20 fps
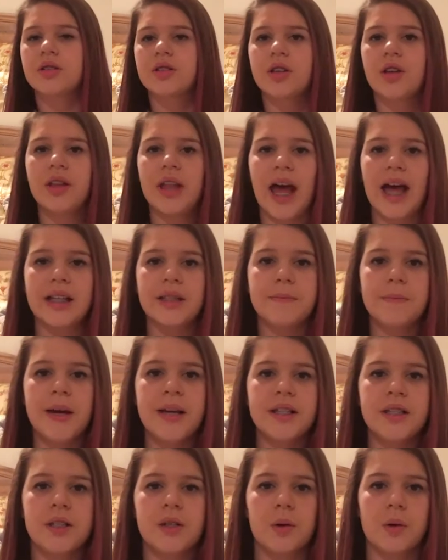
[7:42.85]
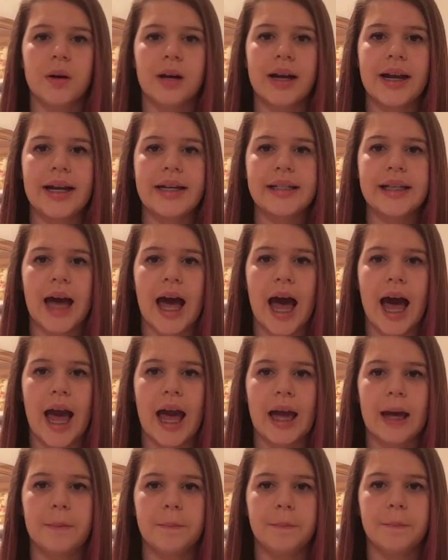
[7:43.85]
So that's my story
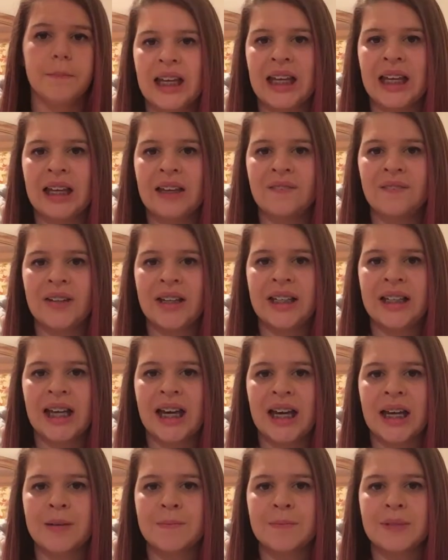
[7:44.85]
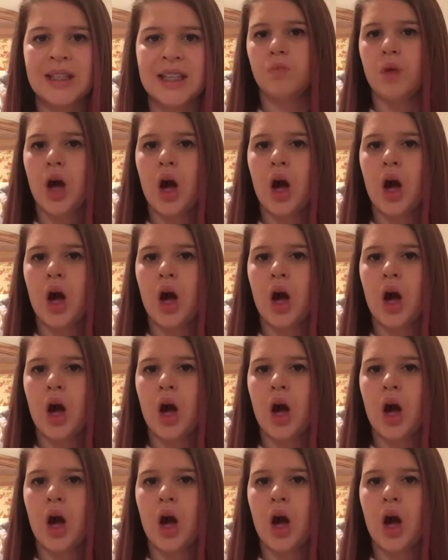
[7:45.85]
time. Fun times.